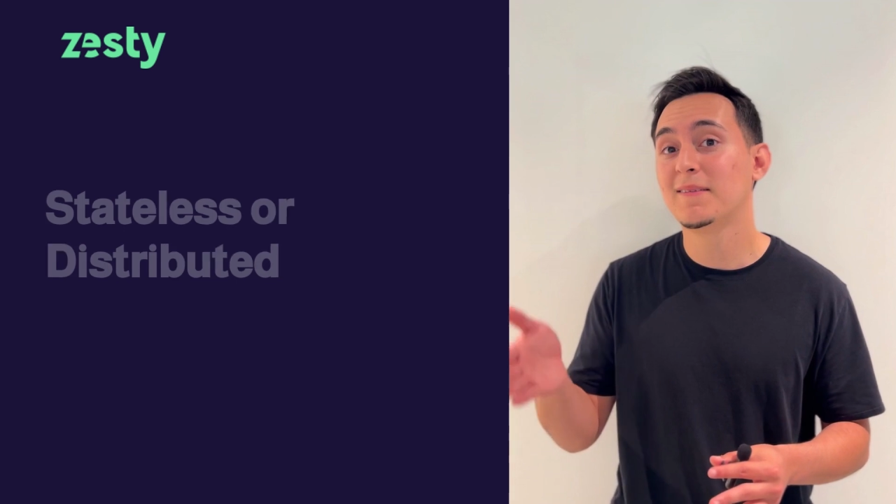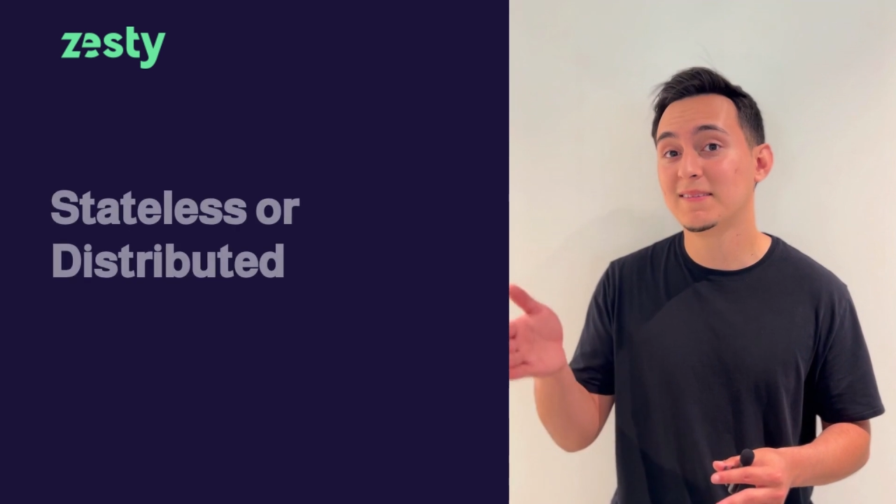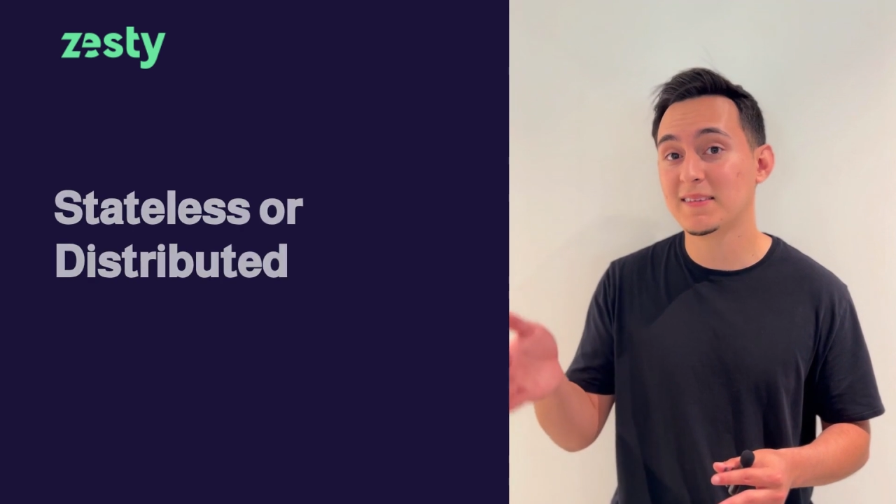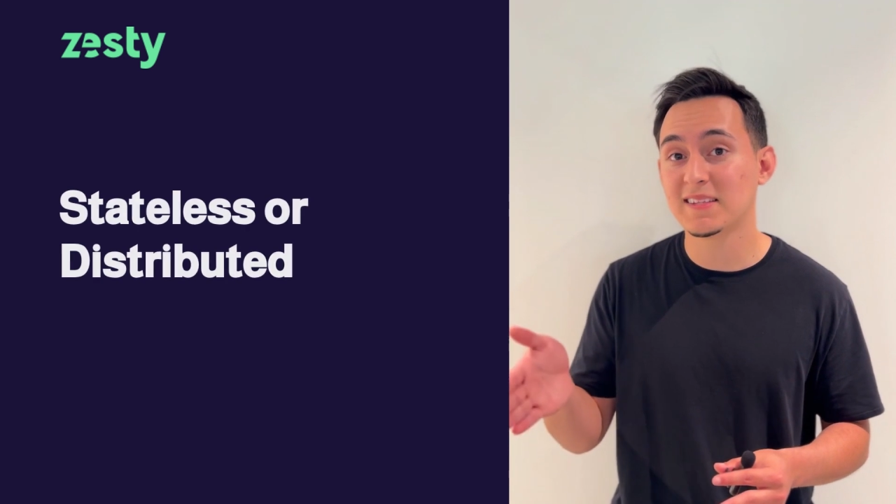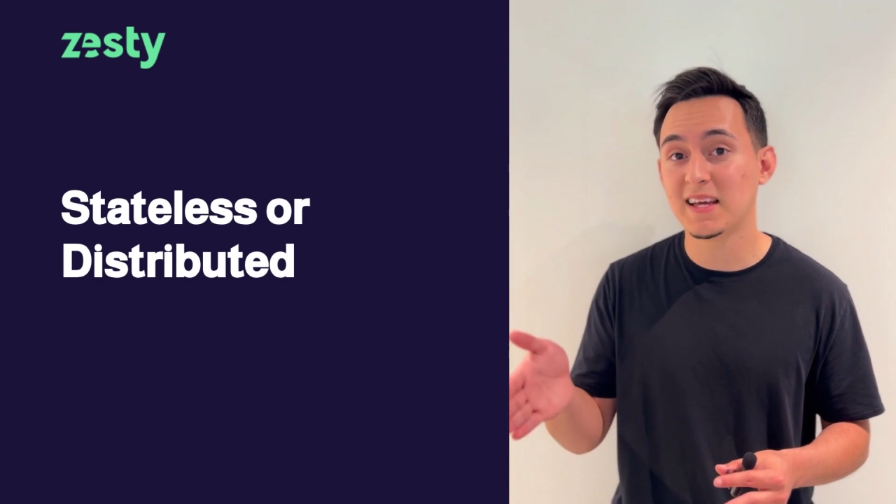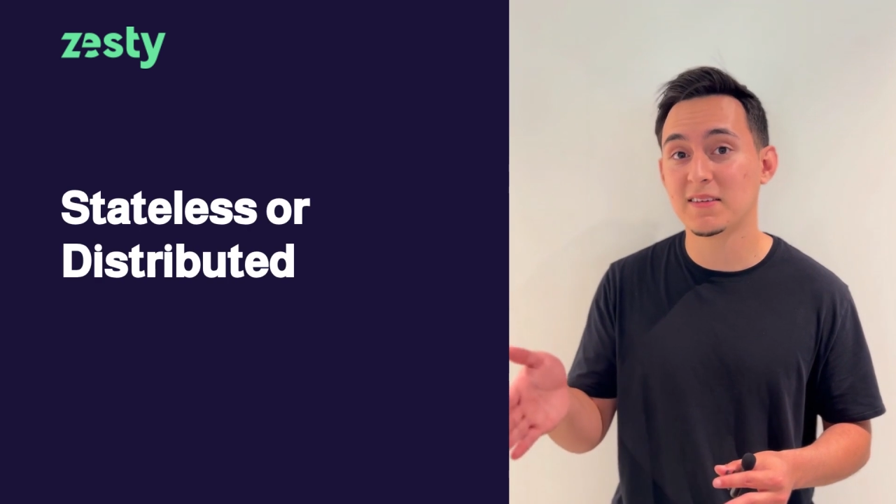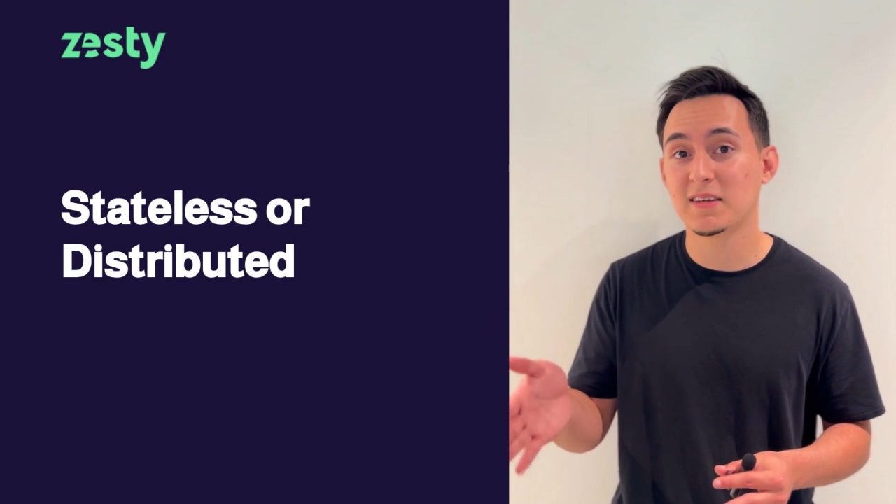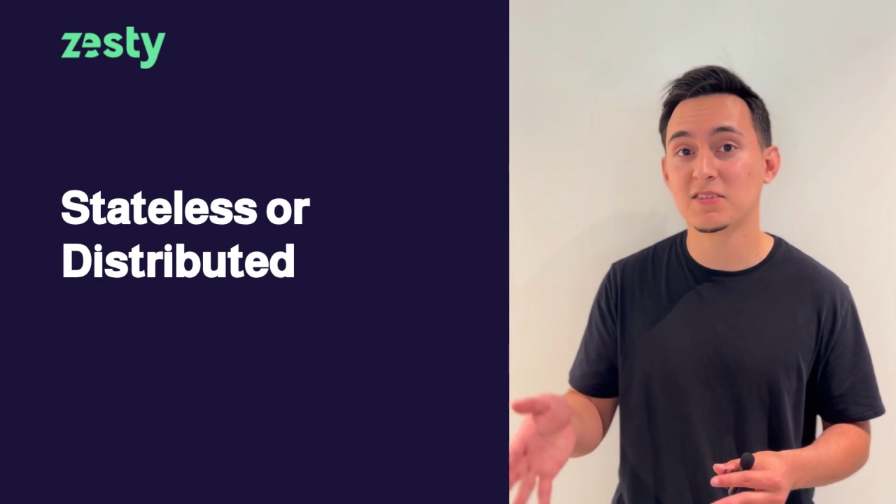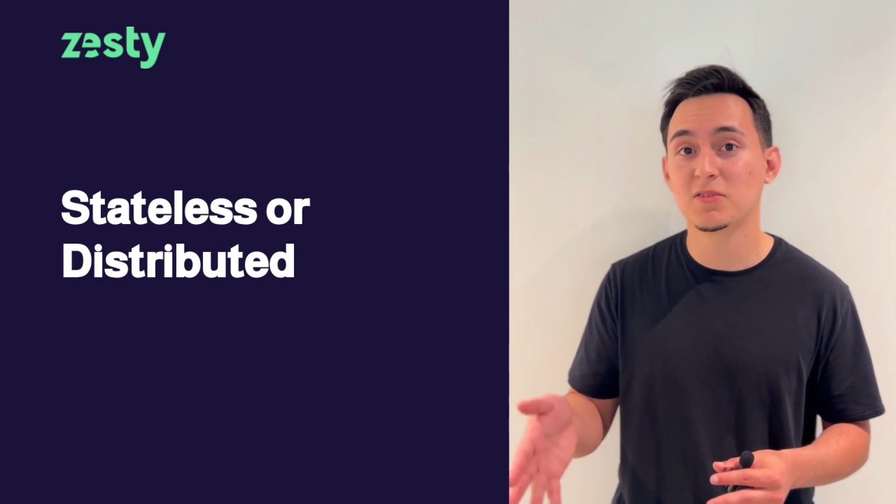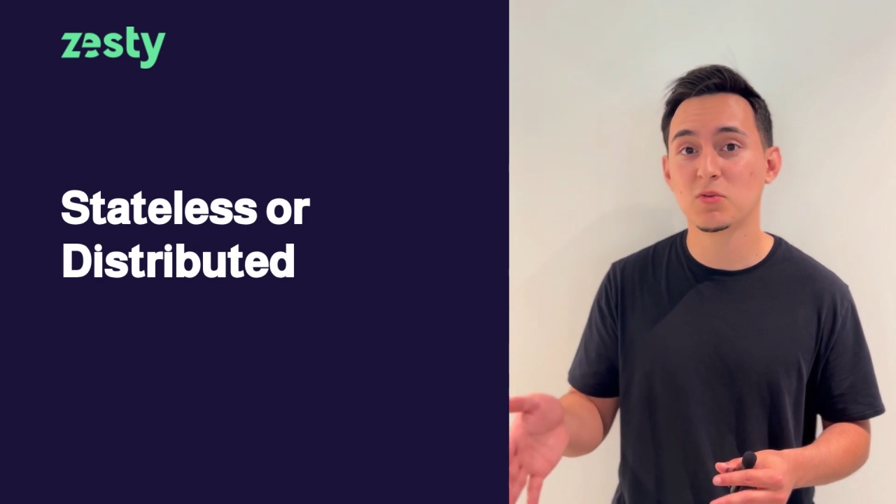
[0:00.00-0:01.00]

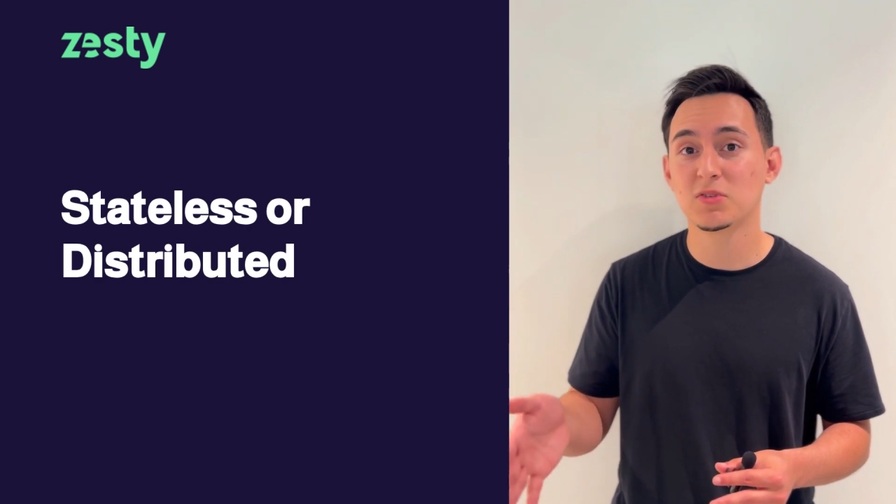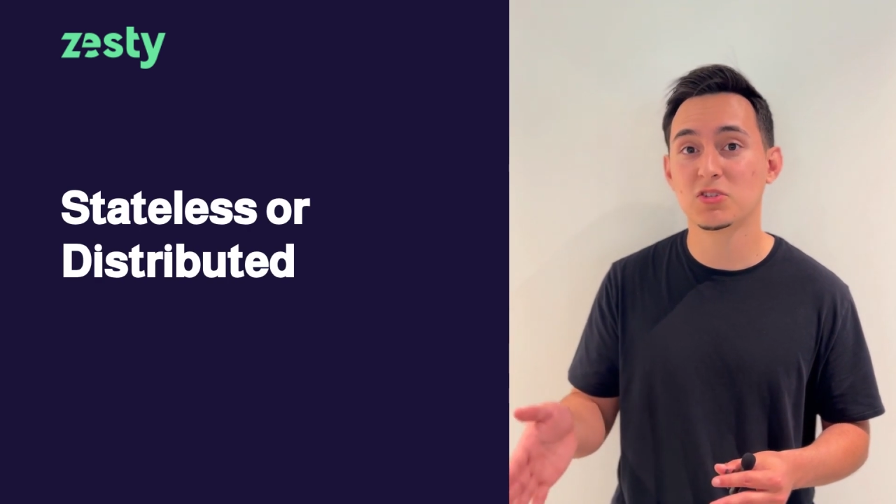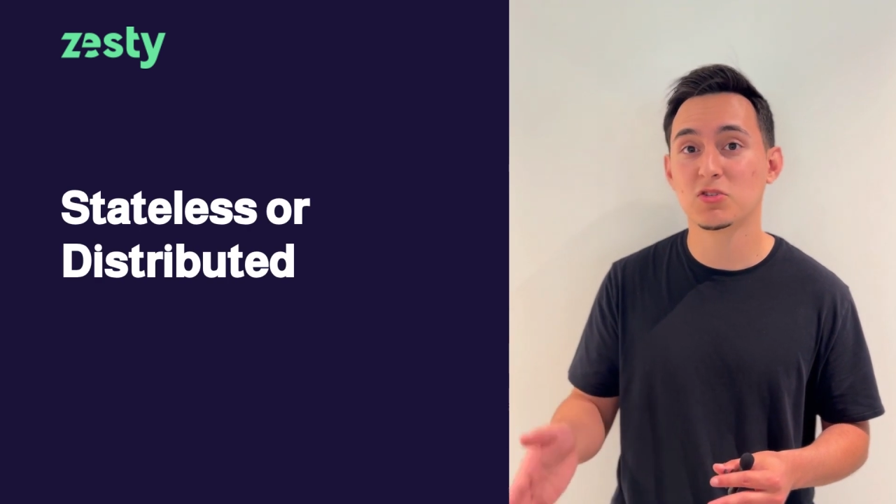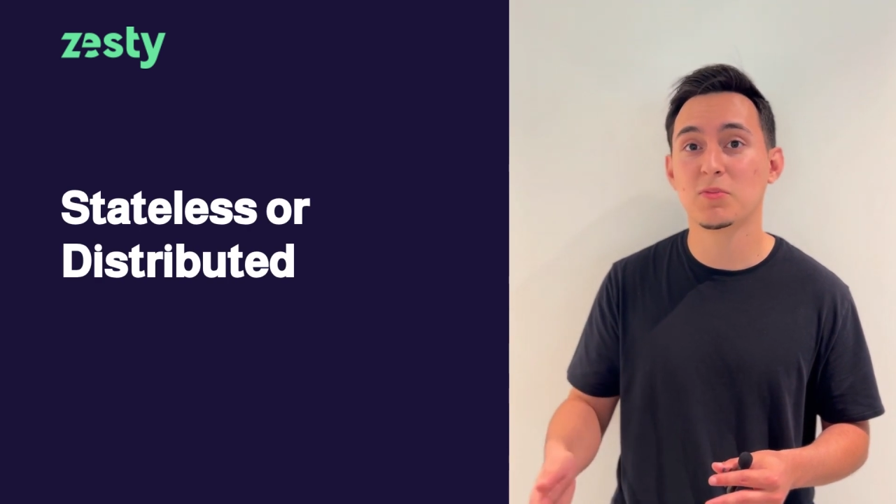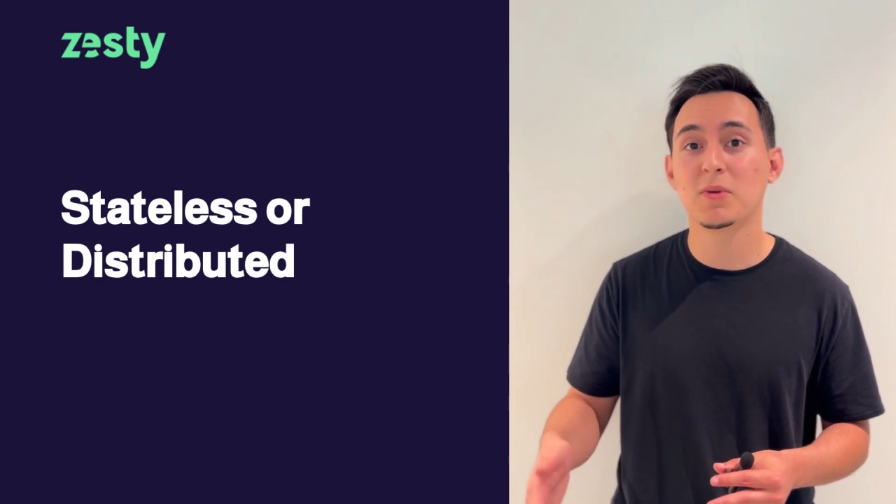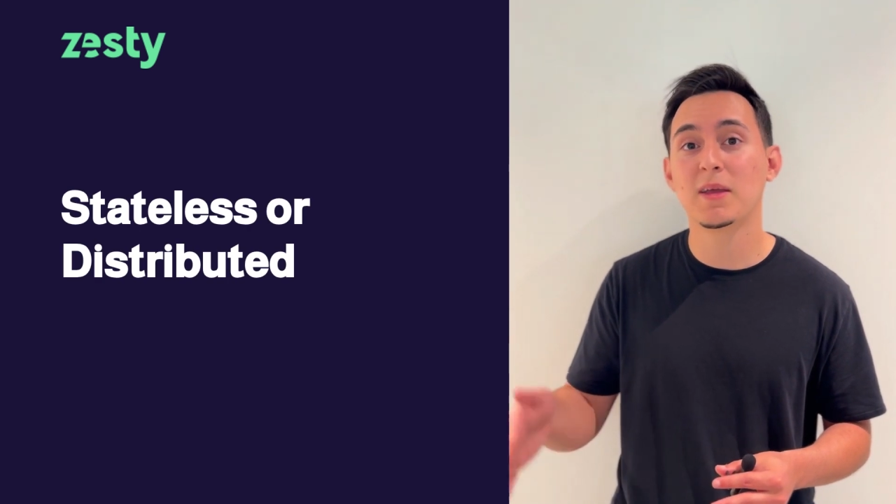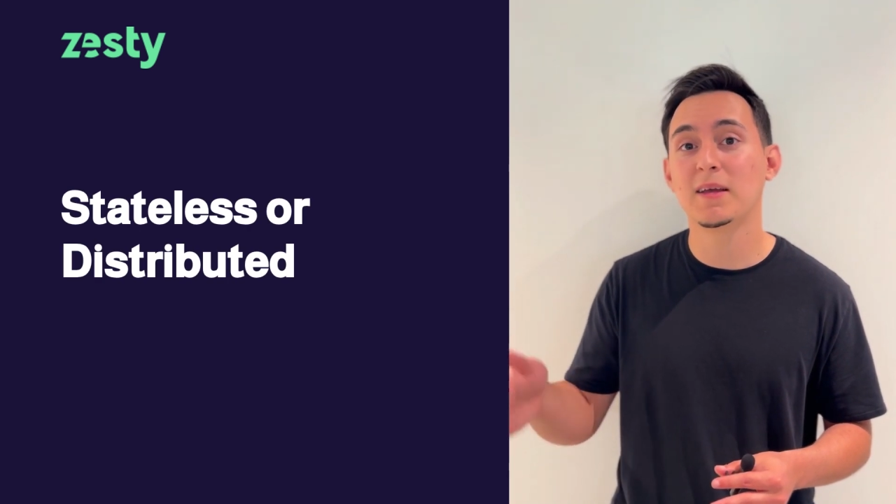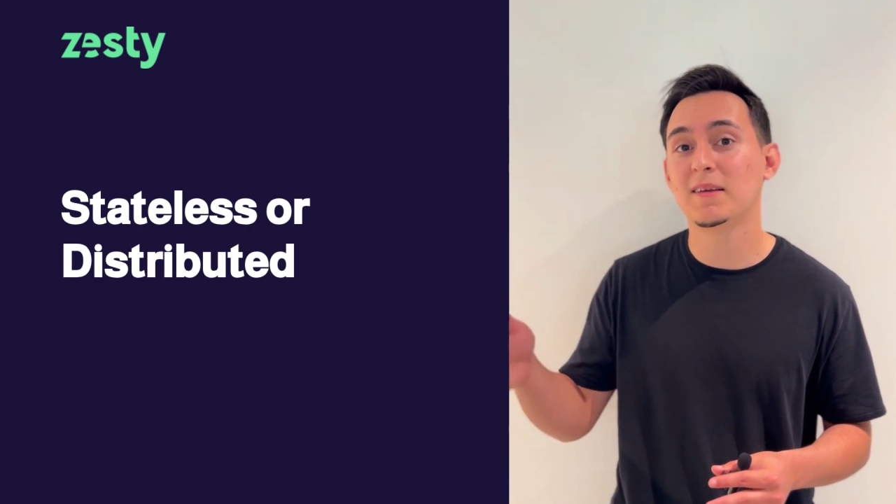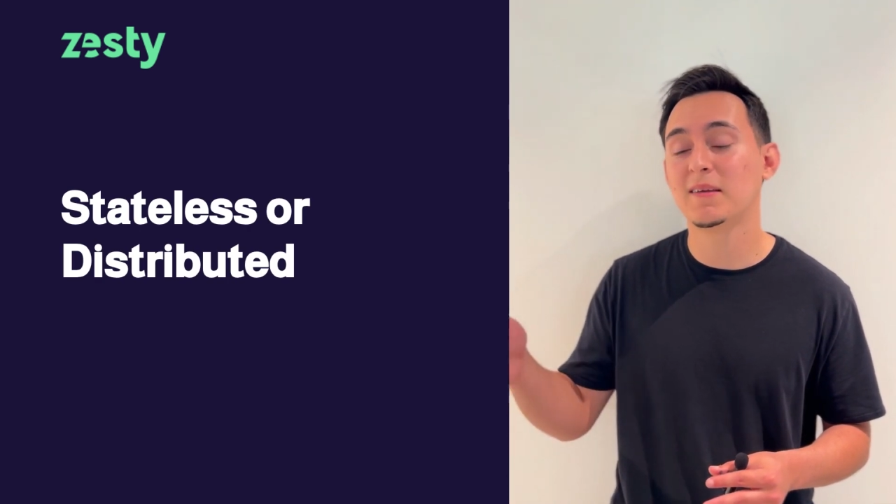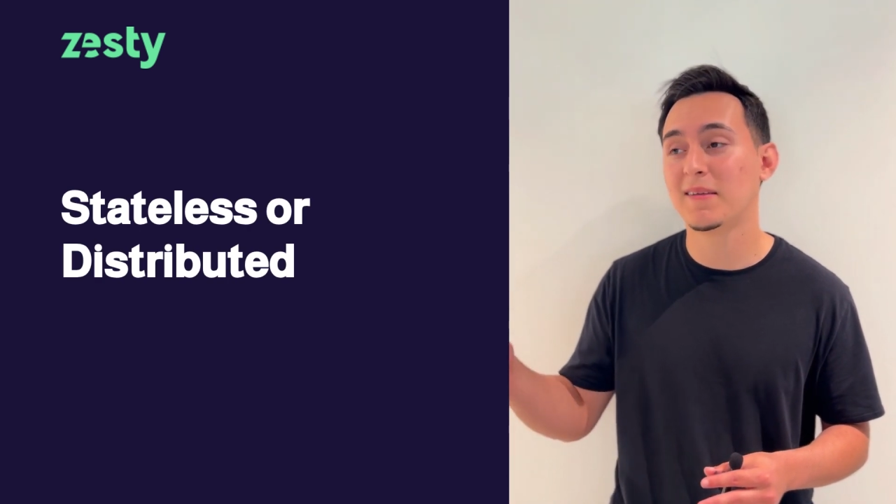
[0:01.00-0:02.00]
Stateless or distributed.